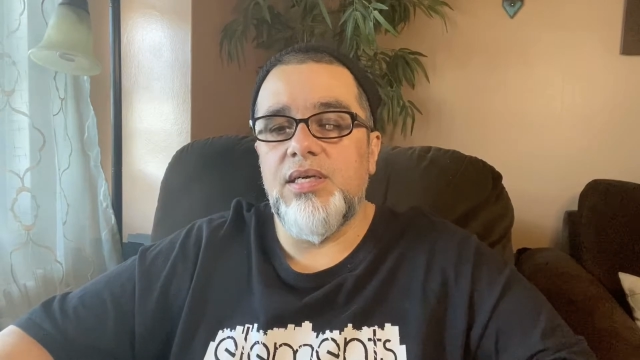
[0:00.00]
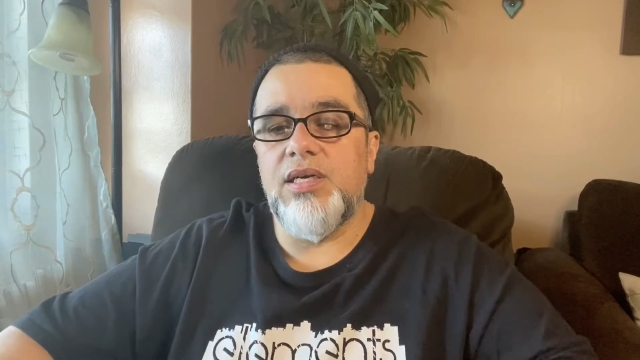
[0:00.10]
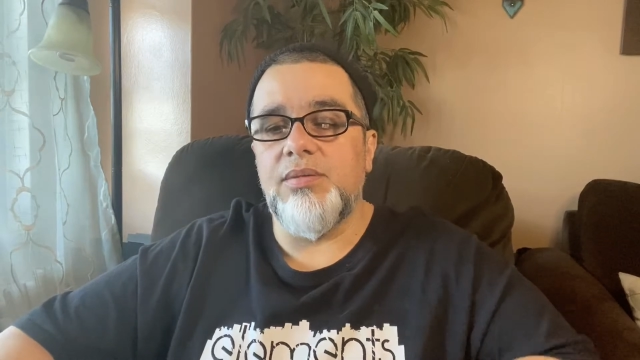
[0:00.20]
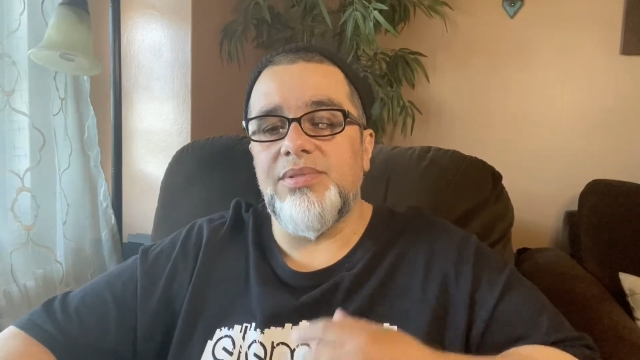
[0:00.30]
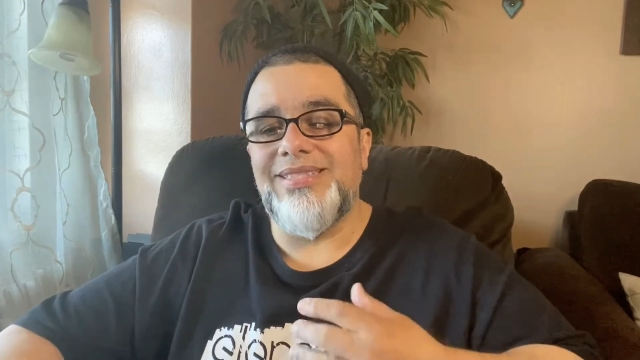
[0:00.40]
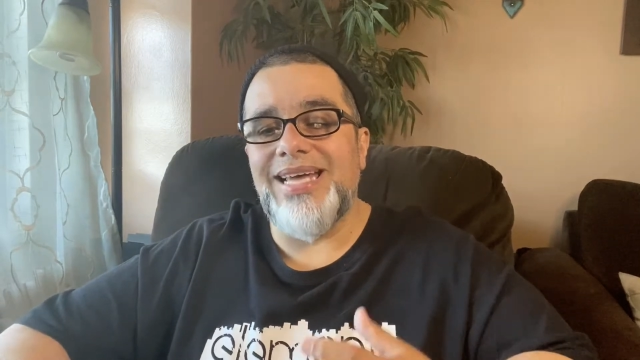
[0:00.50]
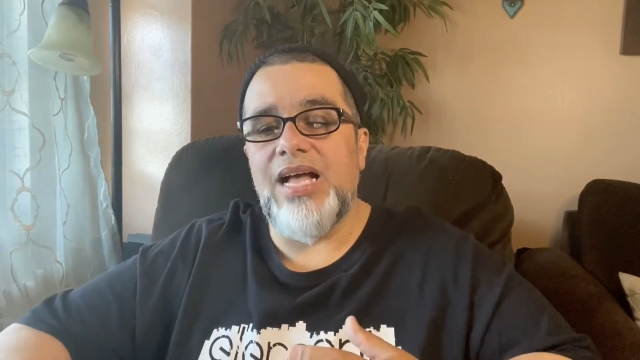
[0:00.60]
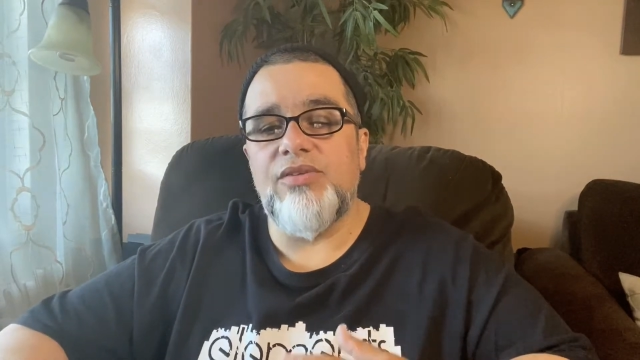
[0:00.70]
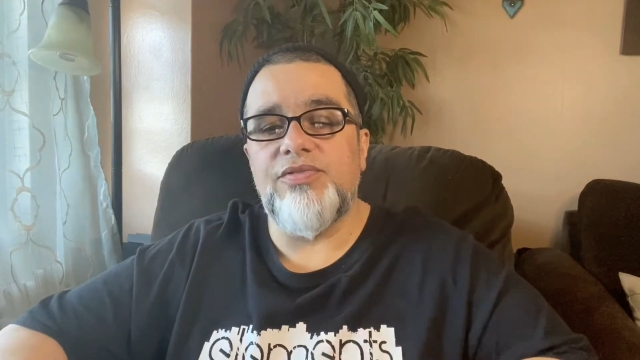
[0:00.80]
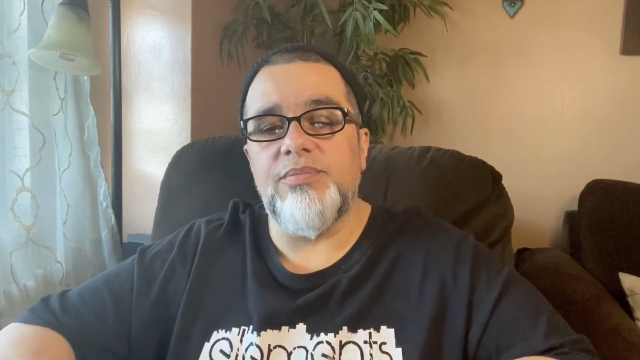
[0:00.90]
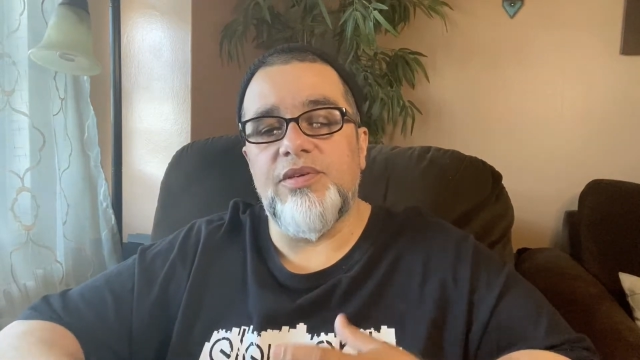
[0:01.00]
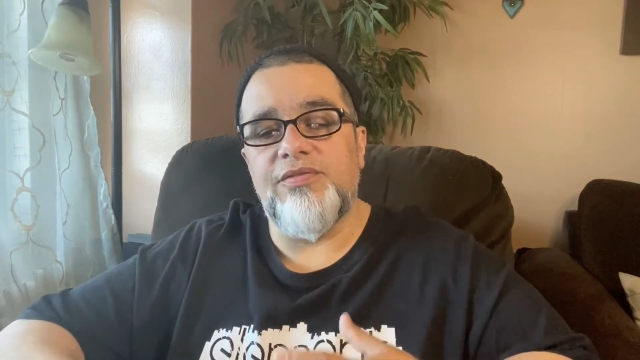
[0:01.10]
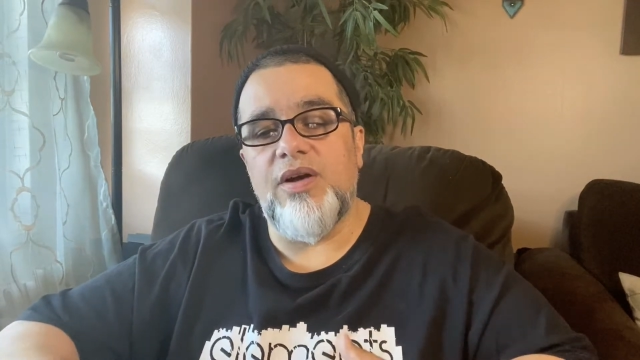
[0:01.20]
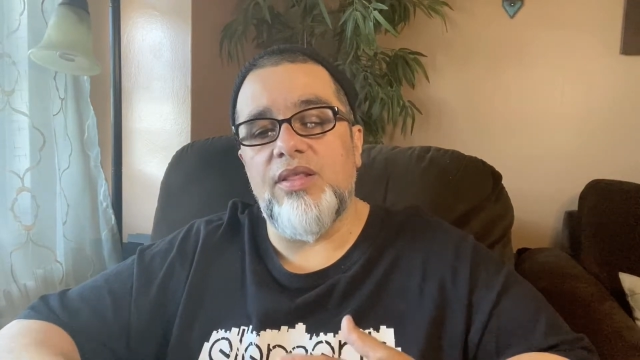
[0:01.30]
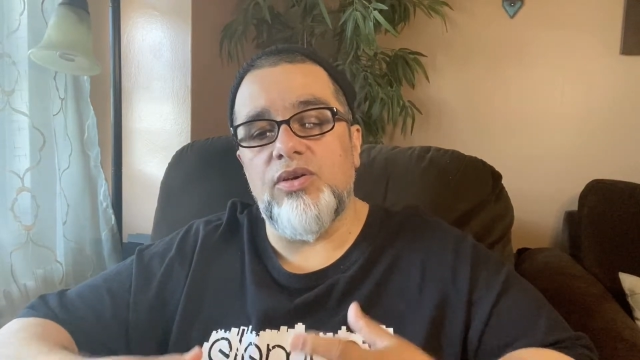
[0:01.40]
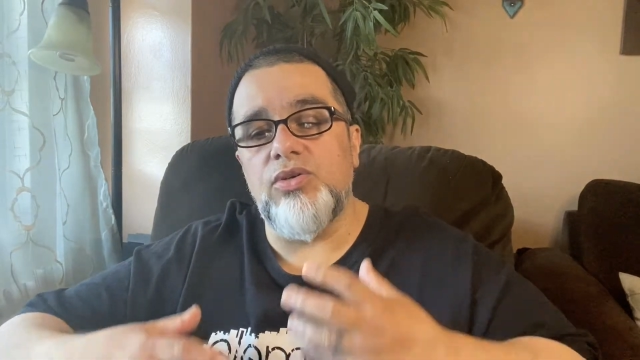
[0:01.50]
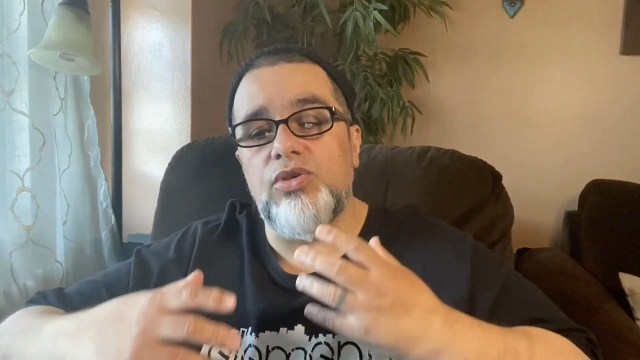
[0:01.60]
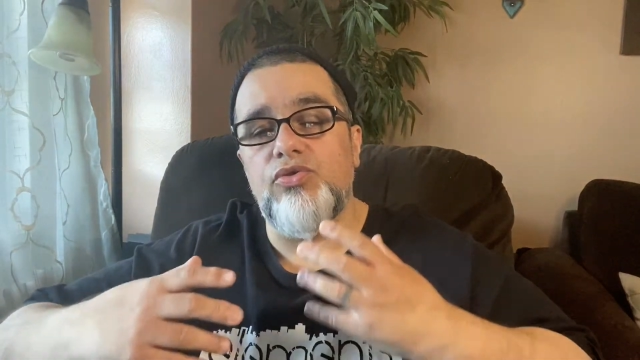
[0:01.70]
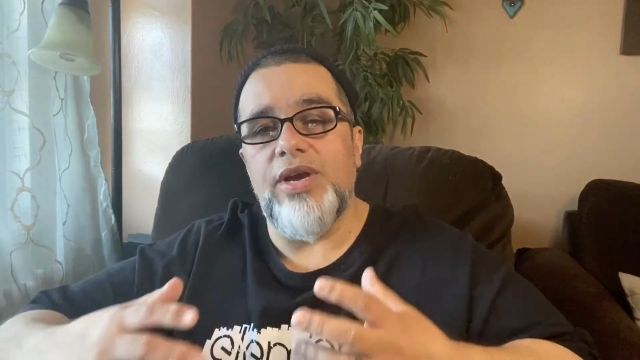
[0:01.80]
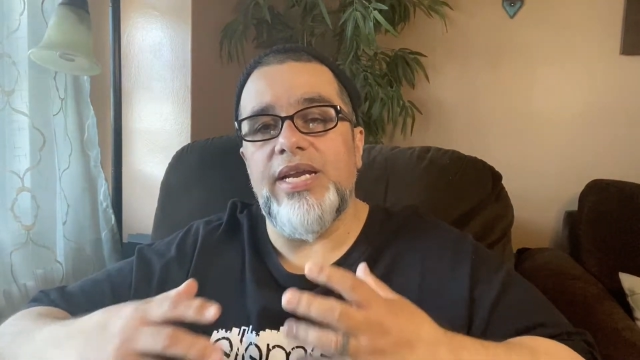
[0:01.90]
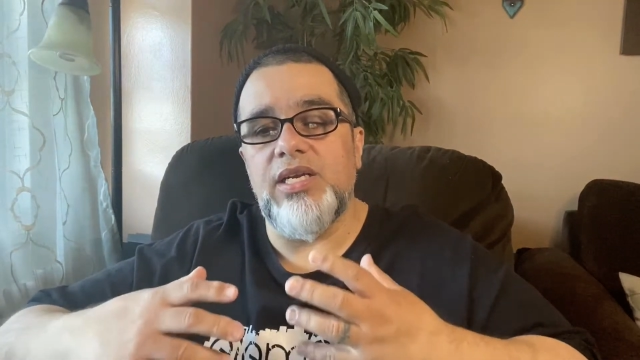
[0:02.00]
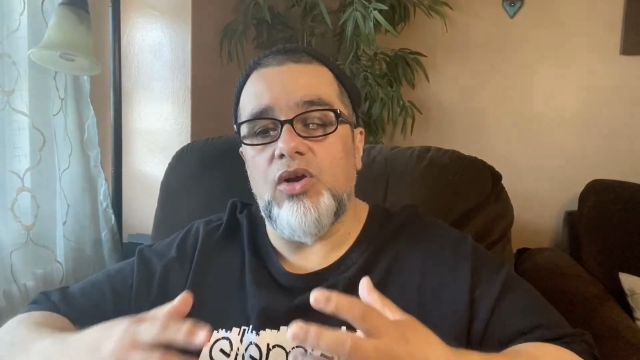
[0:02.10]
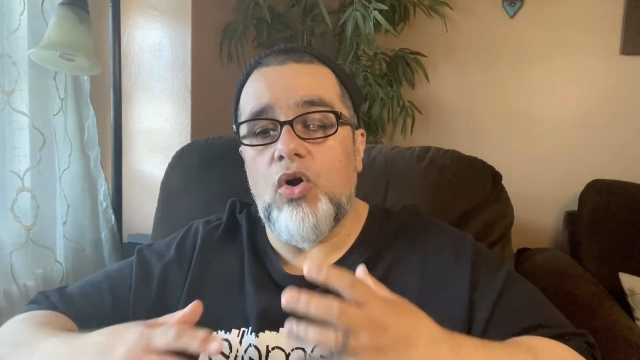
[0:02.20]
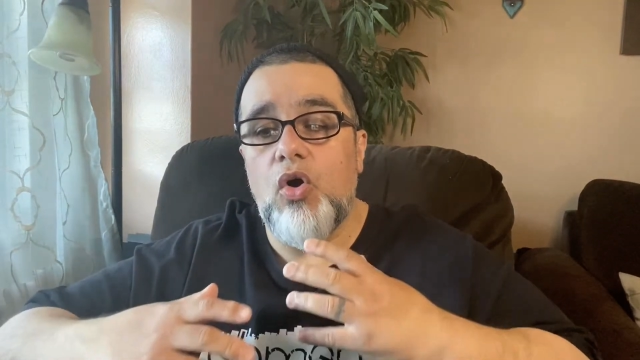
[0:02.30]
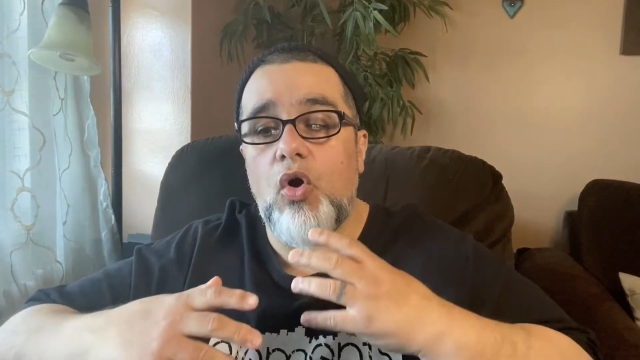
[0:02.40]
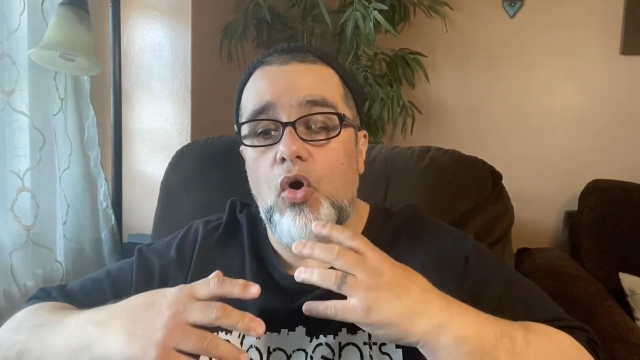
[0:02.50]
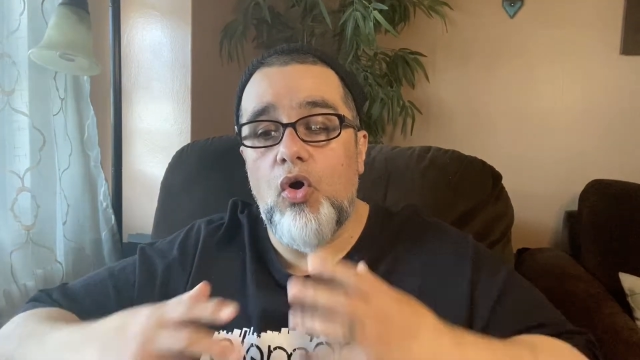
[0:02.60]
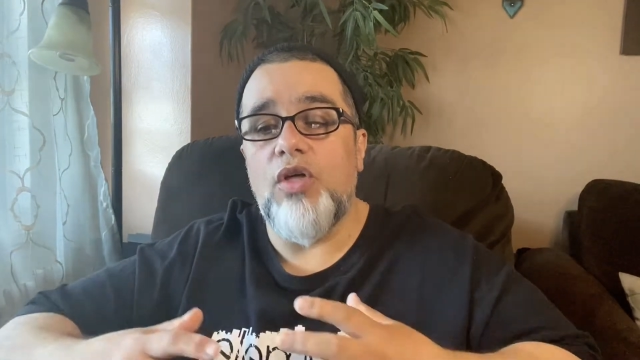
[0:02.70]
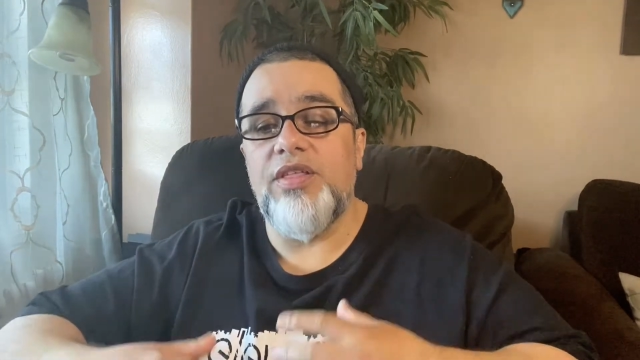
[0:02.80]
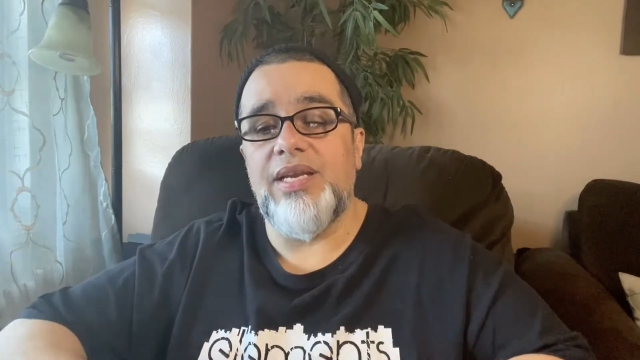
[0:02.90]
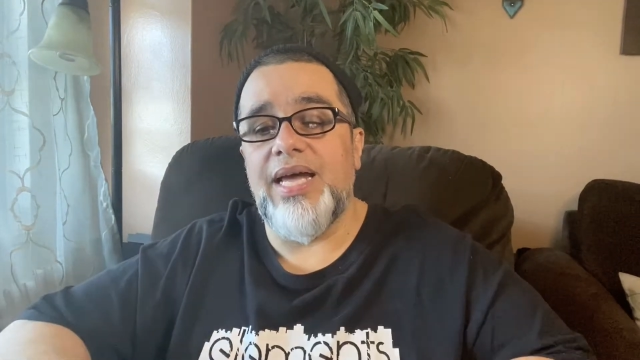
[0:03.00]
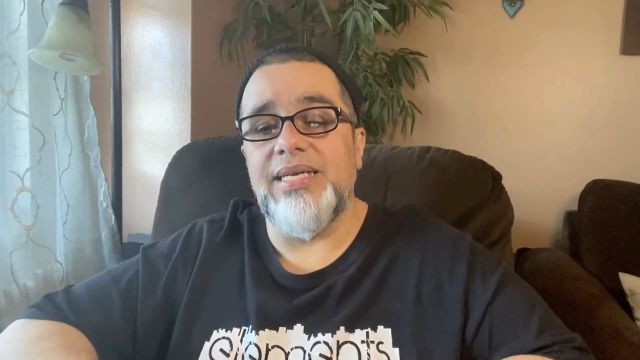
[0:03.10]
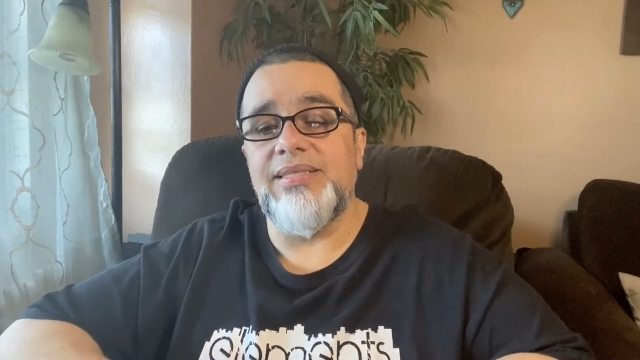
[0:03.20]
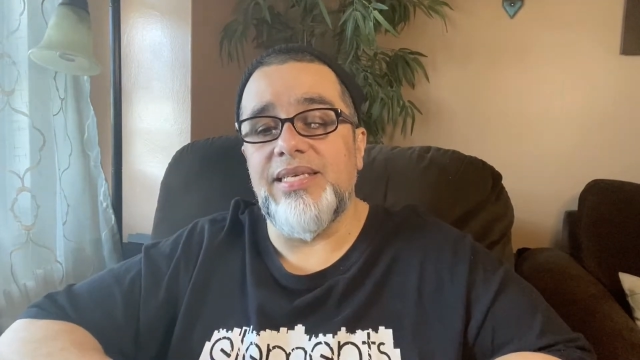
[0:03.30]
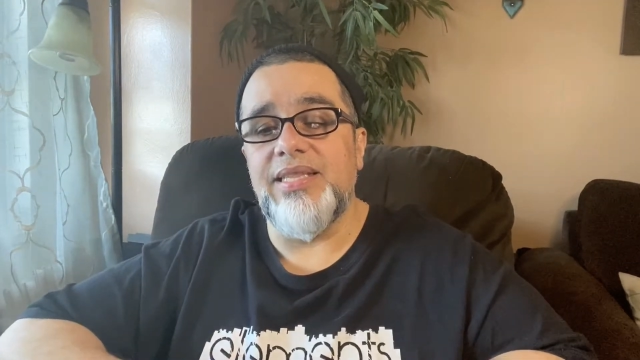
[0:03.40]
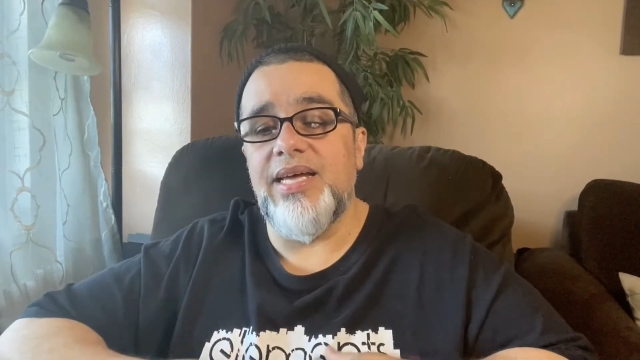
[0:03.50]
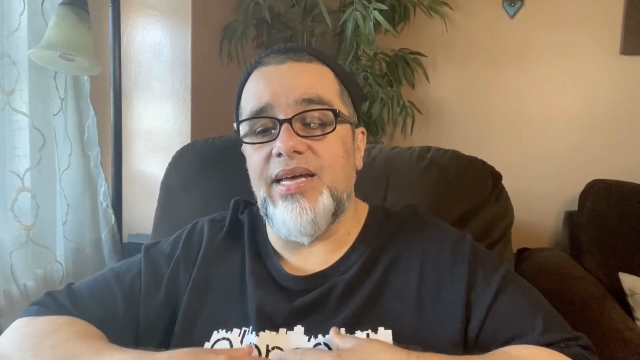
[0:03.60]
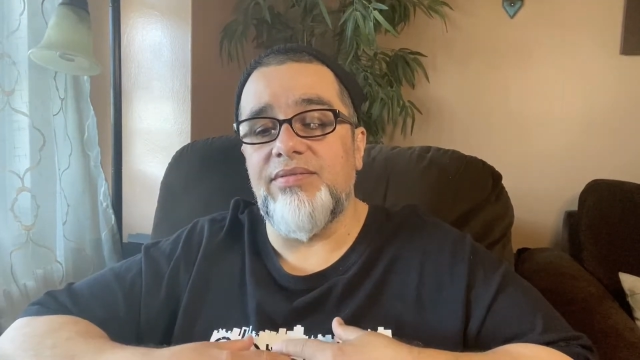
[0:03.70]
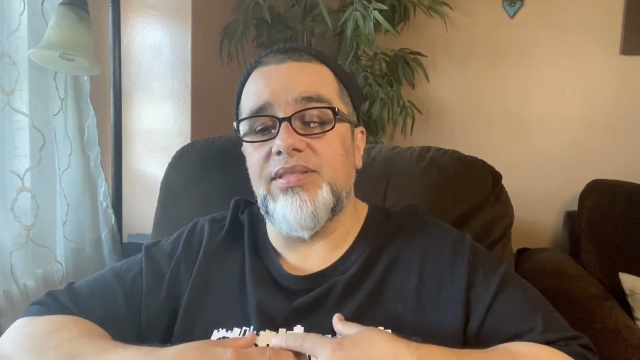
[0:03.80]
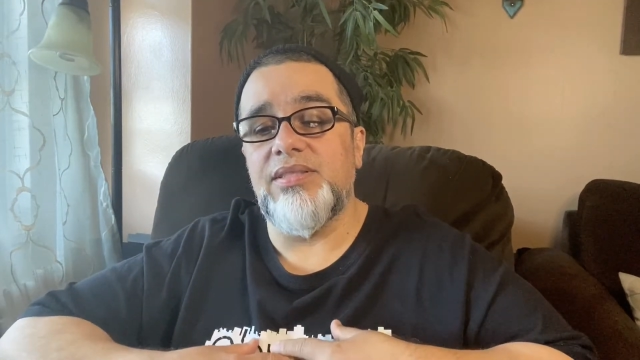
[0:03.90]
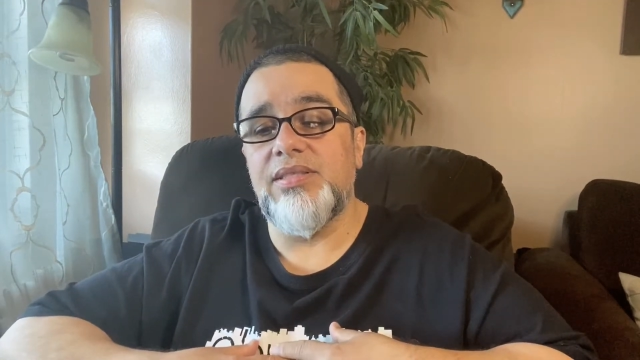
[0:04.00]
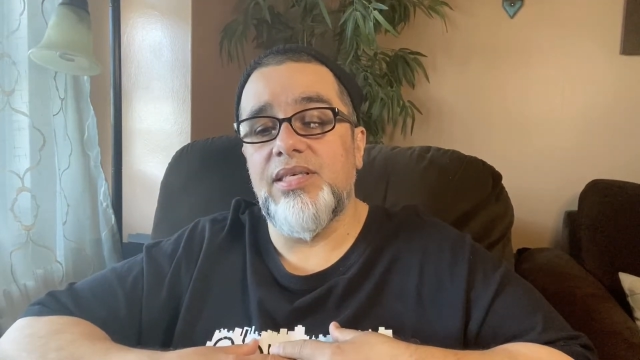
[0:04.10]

comes down from the Father who created all the lights in the heavens.